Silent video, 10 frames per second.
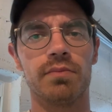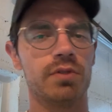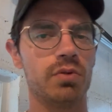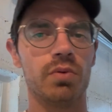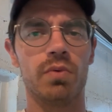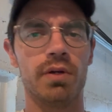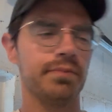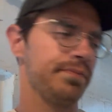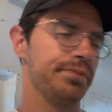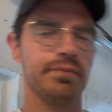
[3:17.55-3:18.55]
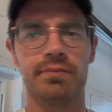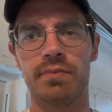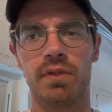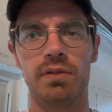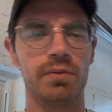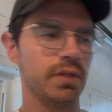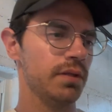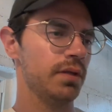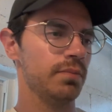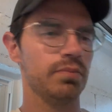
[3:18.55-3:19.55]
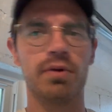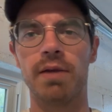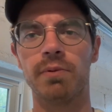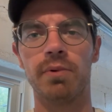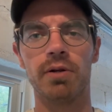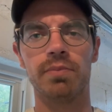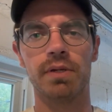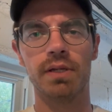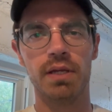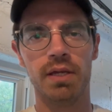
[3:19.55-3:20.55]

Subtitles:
2-in-1, don't really need the primer part, but